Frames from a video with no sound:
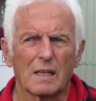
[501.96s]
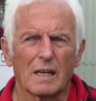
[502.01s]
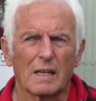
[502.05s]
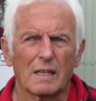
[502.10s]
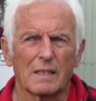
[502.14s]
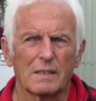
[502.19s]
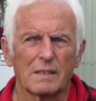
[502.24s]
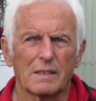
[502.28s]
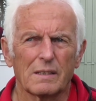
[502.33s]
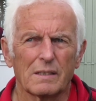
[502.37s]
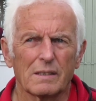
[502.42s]

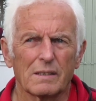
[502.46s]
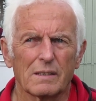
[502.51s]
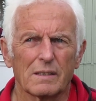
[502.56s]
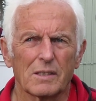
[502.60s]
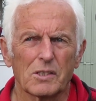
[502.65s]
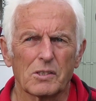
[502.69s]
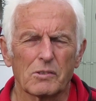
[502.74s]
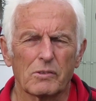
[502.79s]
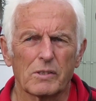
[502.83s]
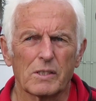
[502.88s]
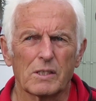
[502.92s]
and
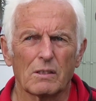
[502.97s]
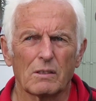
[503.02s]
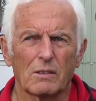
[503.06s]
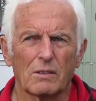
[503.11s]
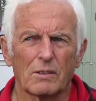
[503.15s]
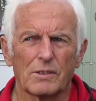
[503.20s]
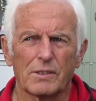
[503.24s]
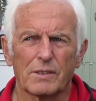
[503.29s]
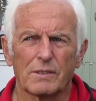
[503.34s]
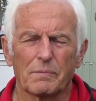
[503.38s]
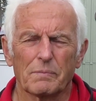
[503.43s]
as a
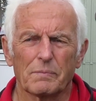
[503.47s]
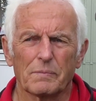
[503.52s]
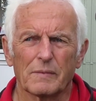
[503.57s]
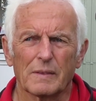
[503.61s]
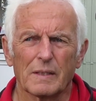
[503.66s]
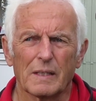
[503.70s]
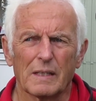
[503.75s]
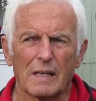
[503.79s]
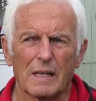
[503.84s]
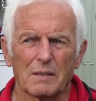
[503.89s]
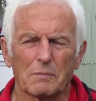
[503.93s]
result
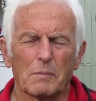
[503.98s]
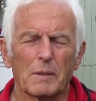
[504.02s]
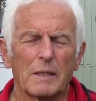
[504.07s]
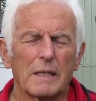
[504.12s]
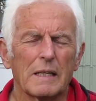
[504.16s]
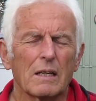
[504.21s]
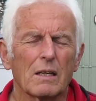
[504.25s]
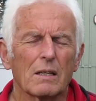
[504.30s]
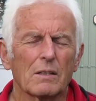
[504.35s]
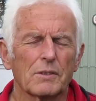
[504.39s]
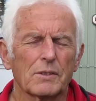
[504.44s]
he had
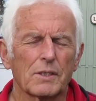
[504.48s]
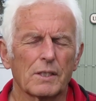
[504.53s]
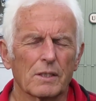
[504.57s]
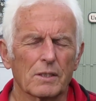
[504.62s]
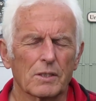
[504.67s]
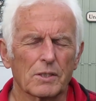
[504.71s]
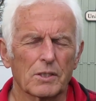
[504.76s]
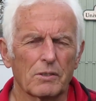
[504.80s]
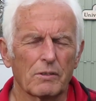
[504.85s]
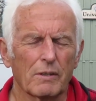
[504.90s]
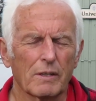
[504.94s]
many
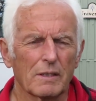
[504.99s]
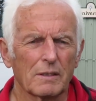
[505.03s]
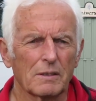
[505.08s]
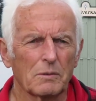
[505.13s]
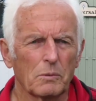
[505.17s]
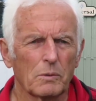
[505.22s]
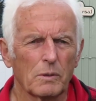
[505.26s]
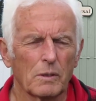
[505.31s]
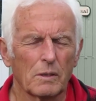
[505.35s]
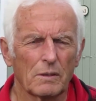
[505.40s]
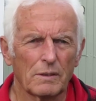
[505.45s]
contacts around
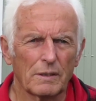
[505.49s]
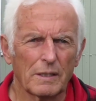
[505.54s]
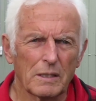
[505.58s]
the world,